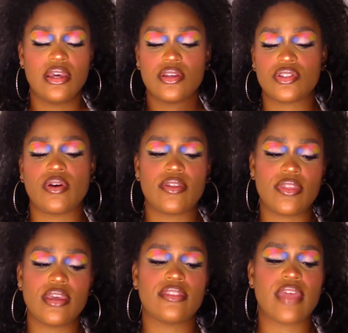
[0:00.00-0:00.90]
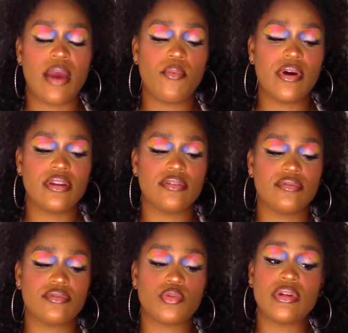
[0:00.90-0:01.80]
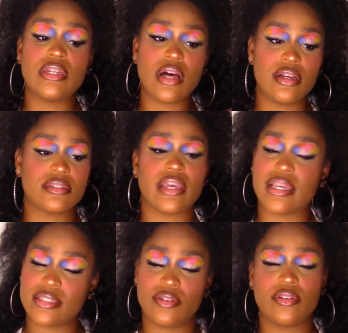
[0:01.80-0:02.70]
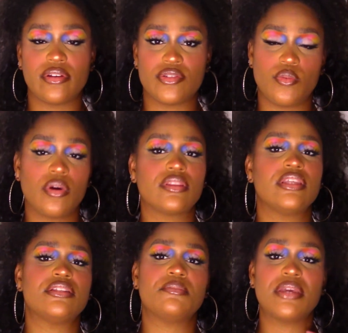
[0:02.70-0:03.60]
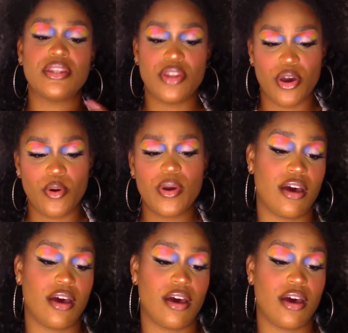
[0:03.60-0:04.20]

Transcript: So I think that one, $20, like I said earlier, is worth it to me, no.